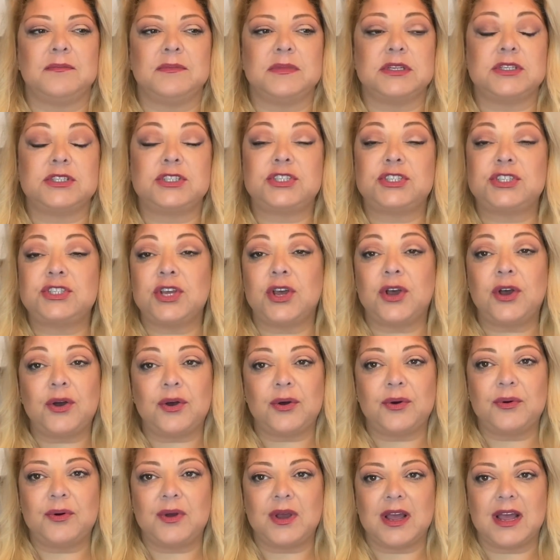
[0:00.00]

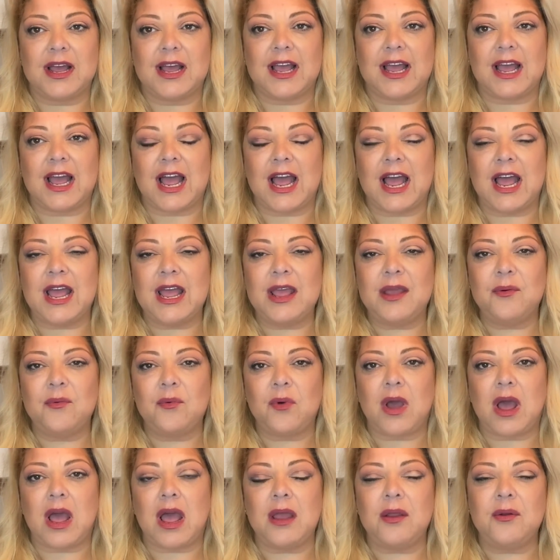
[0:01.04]
So I
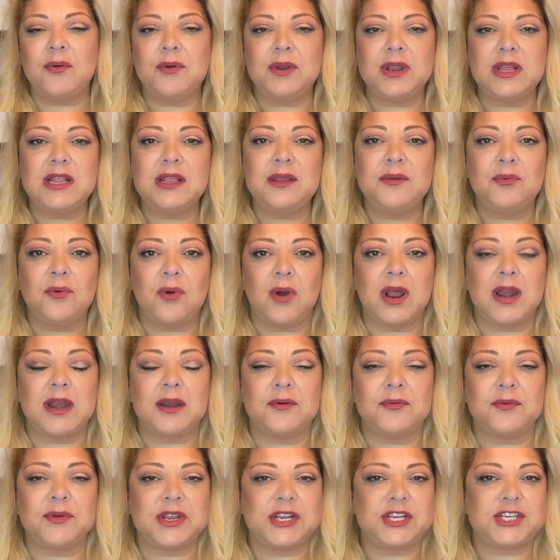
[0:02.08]
really want
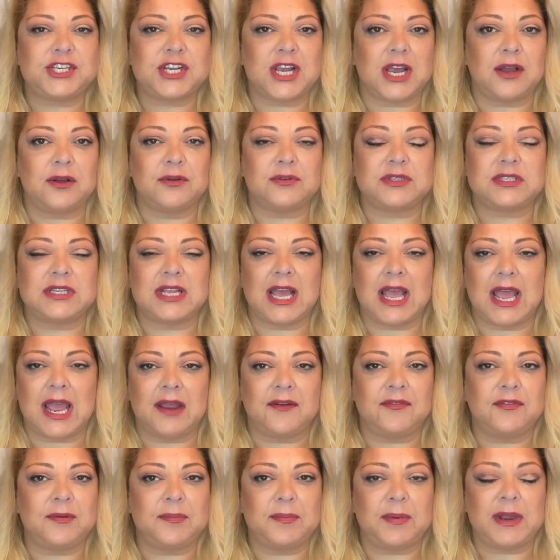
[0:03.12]
to reach out to
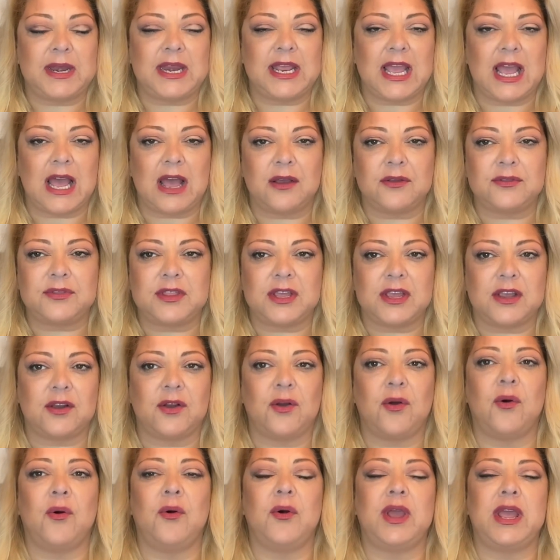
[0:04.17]
everybody out there
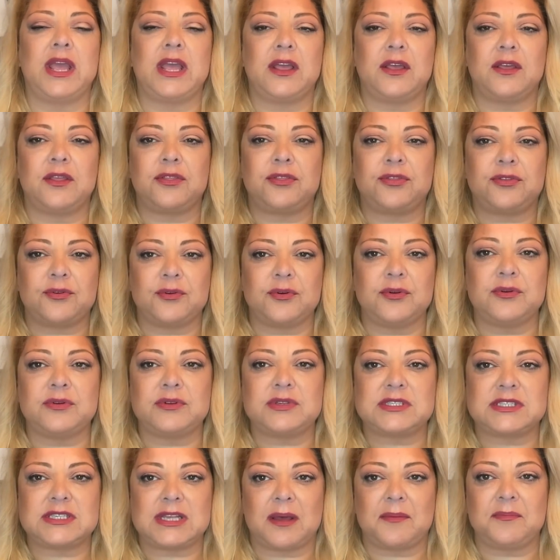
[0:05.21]
going through
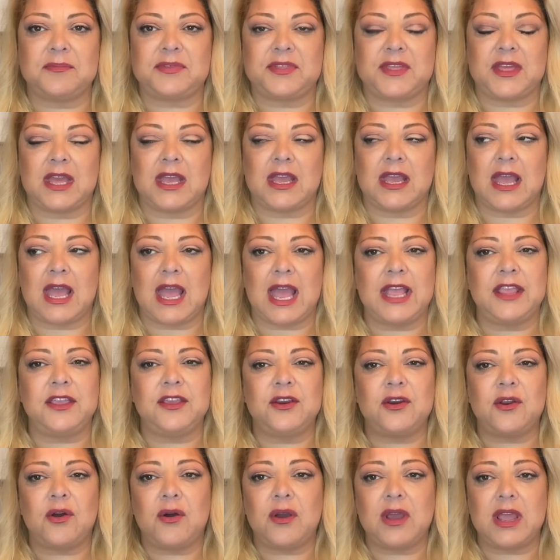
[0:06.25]
something. And
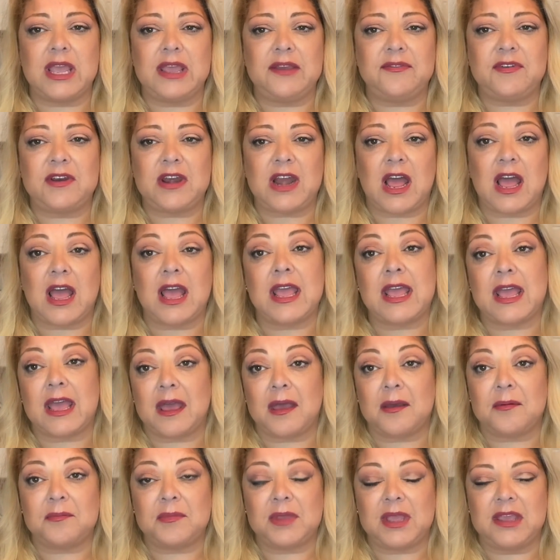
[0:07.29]
you know, even I
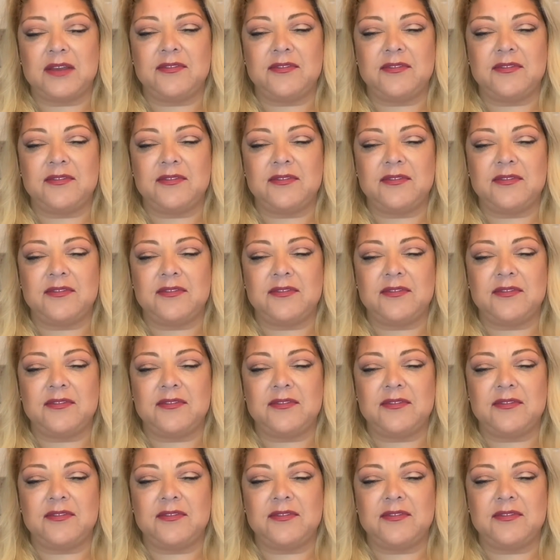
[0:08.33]
am.